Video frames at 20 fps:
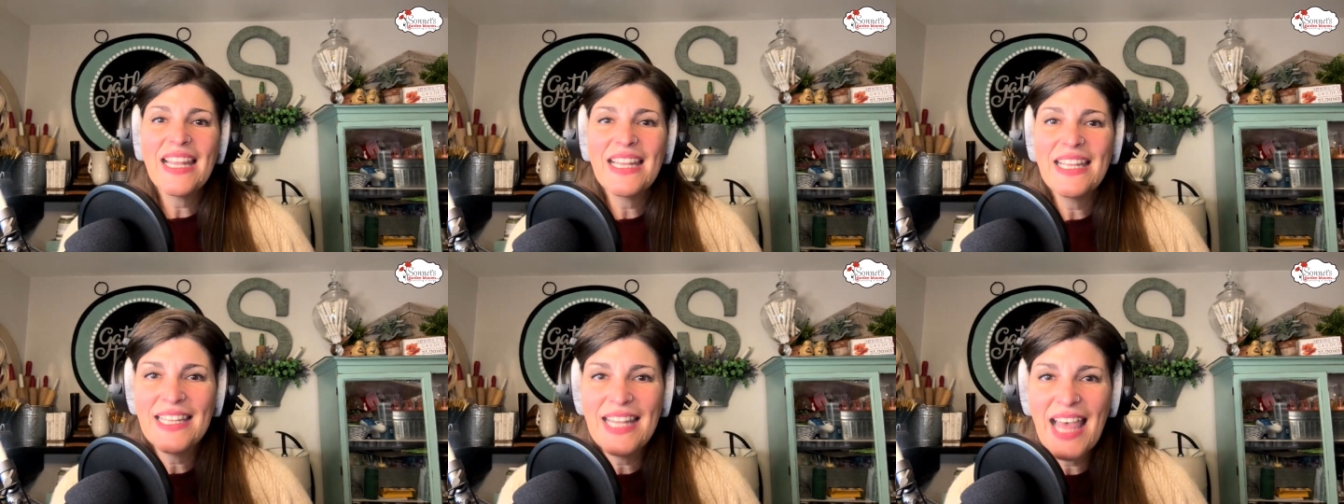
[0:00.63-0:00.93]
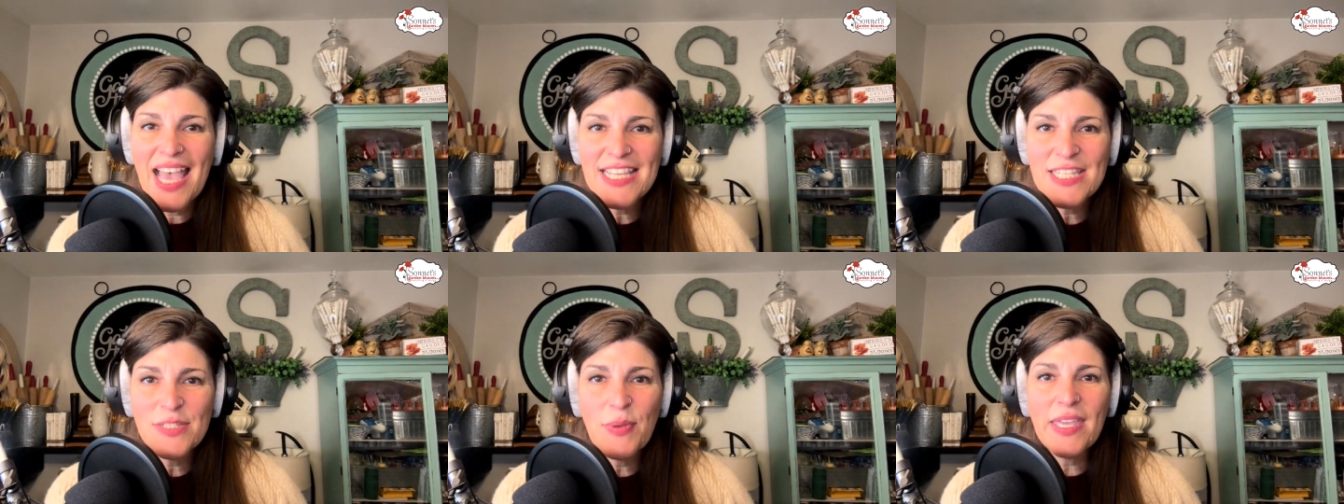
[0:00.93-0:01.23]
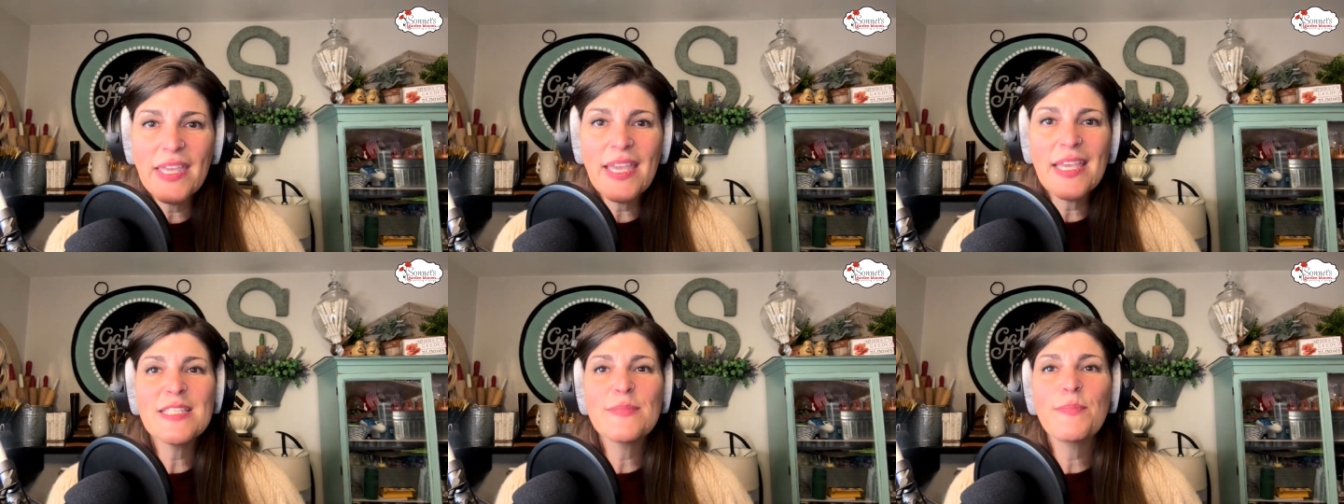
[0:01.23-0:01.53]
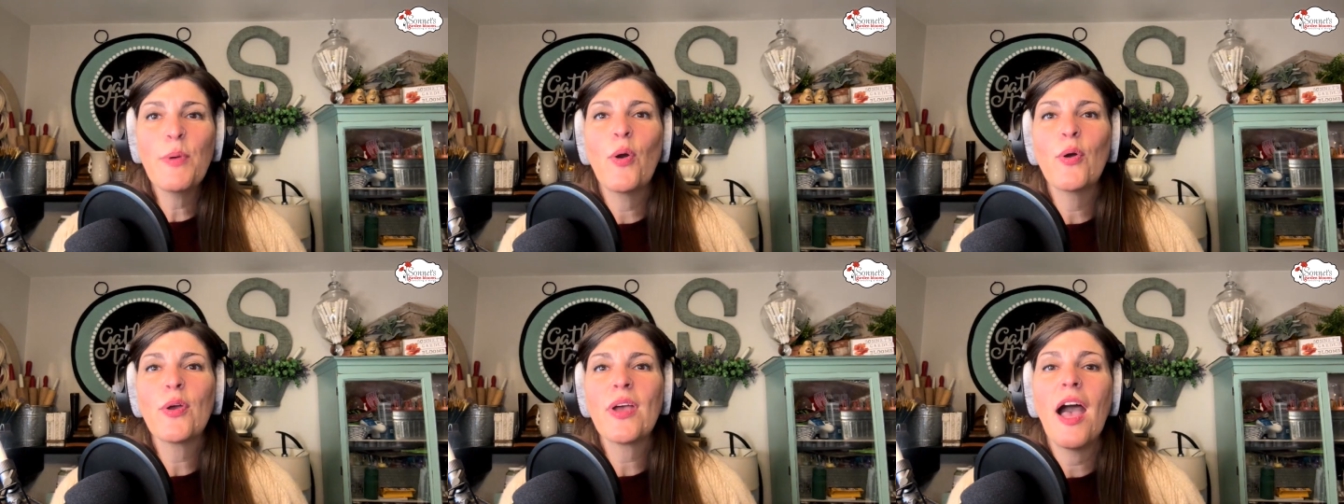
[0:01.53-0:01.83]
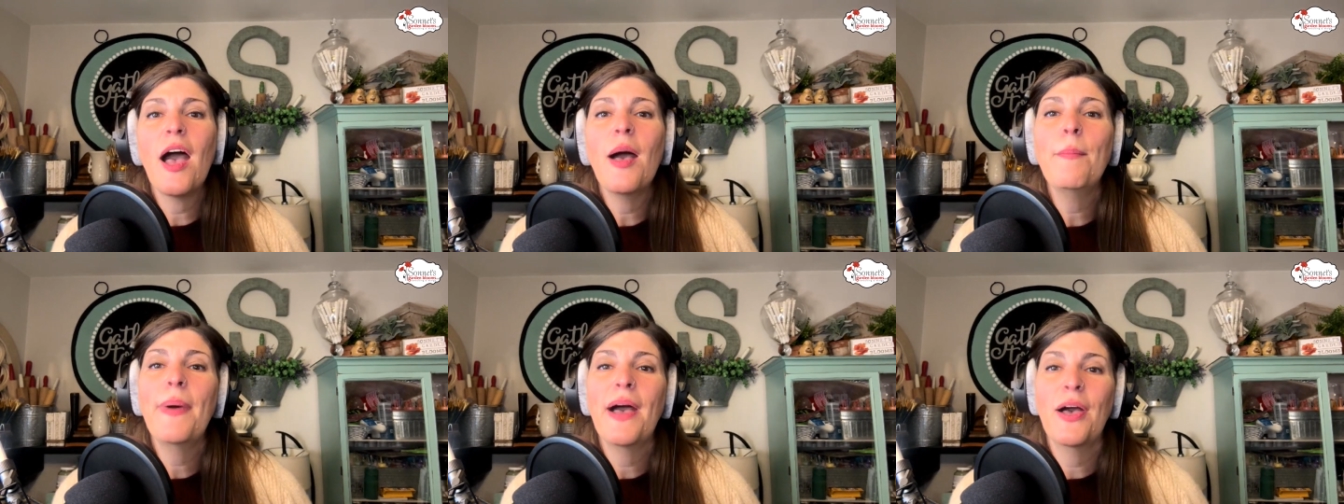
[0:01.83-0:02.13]
Last week, I
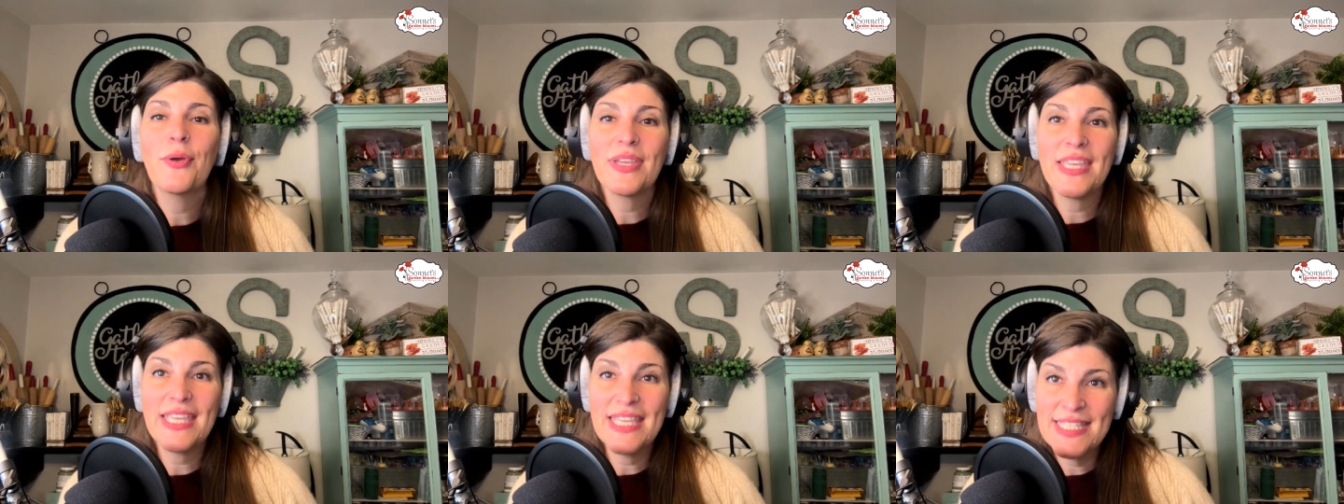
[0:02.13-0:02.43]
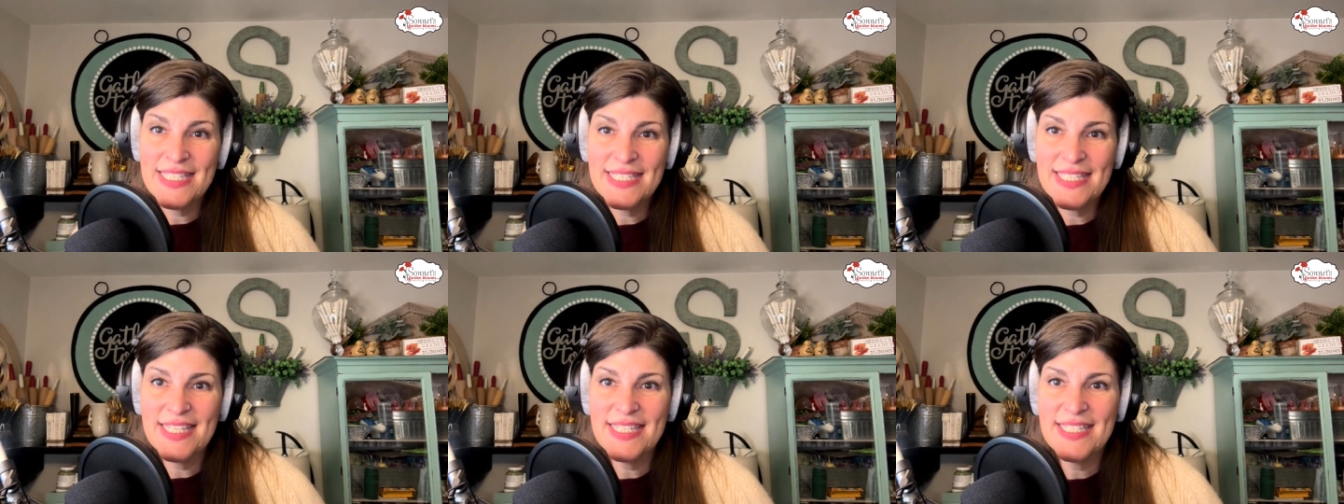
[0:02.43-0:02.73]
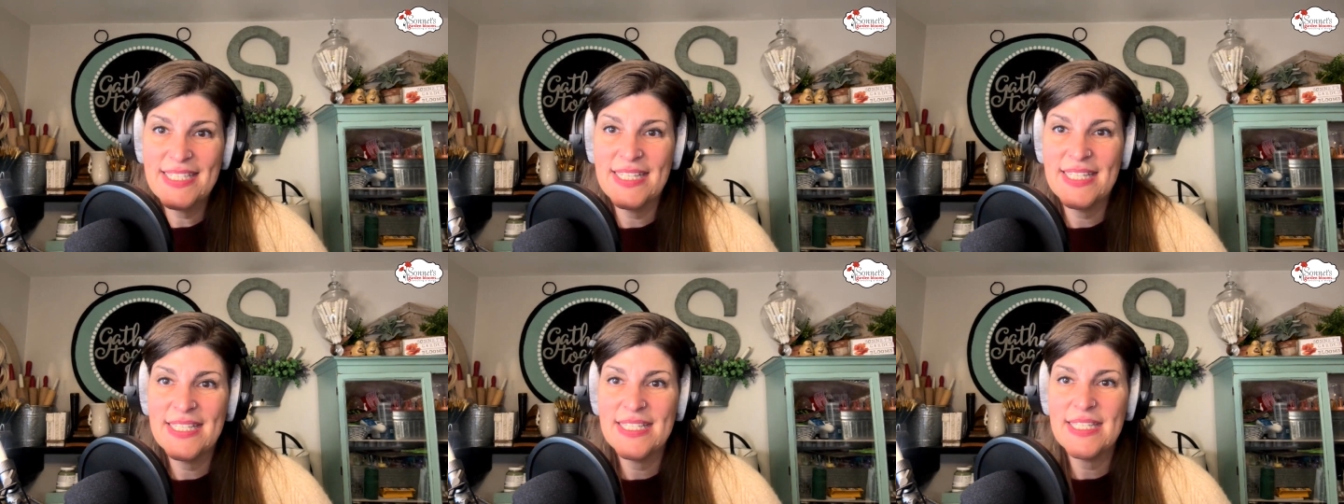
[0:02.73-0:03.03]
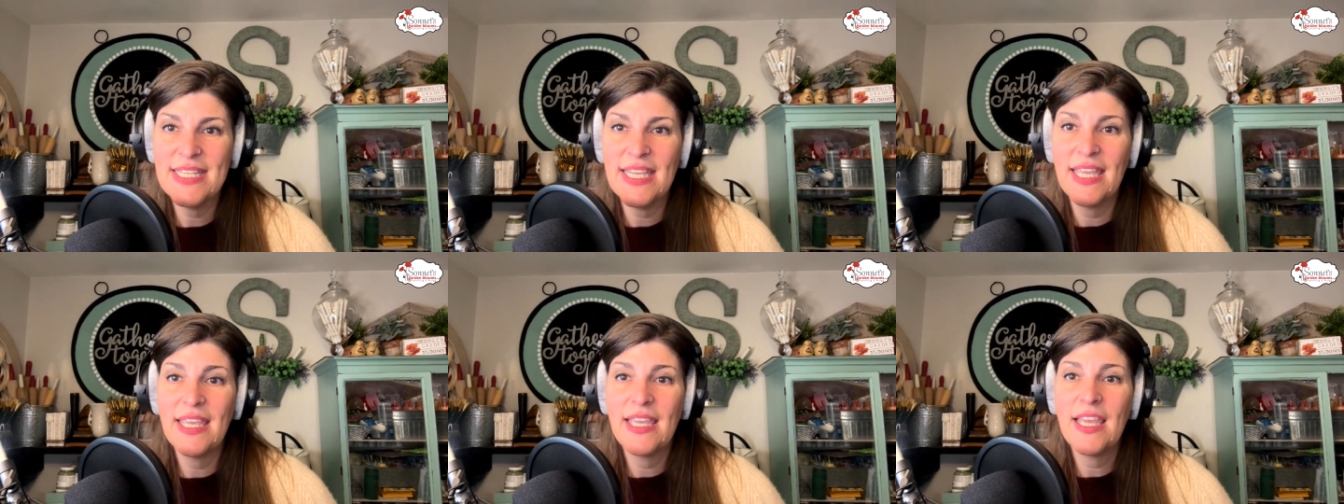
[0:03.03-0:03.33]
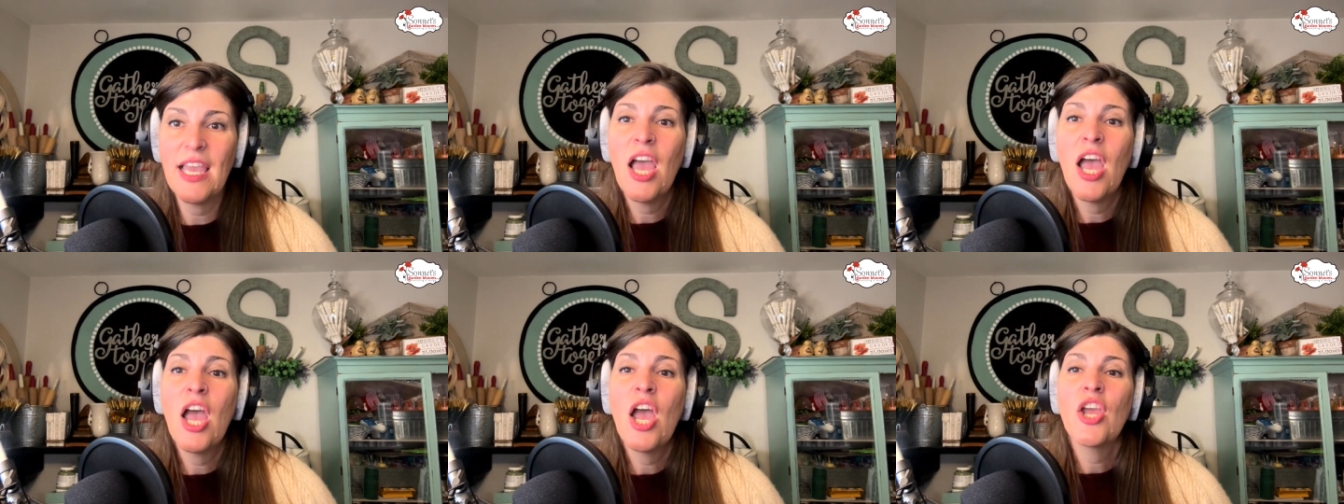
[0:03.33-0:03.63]
spoke about
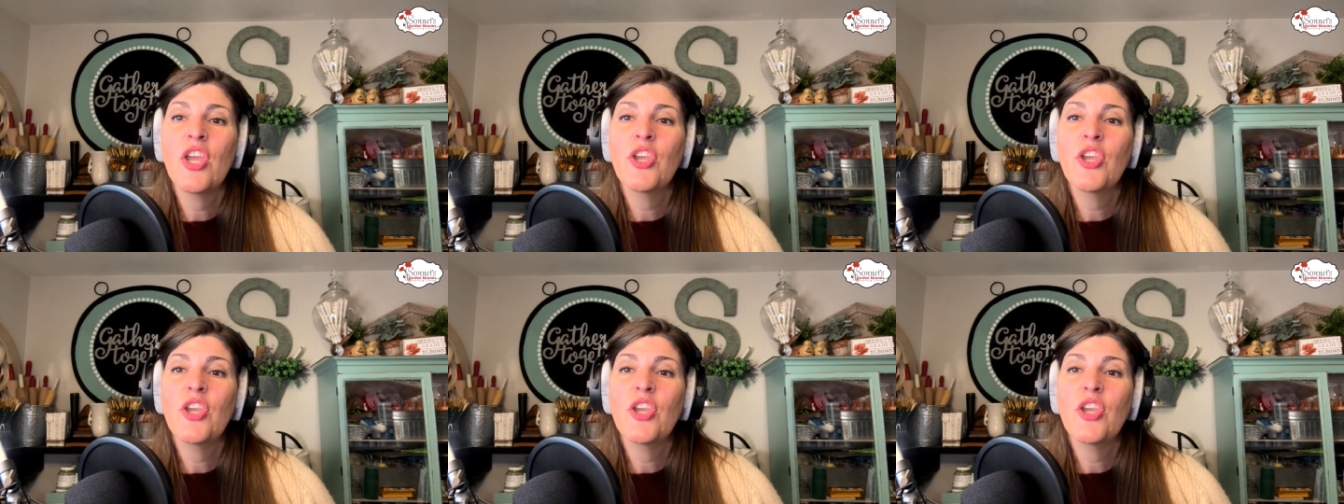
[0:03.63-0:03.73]
consistency.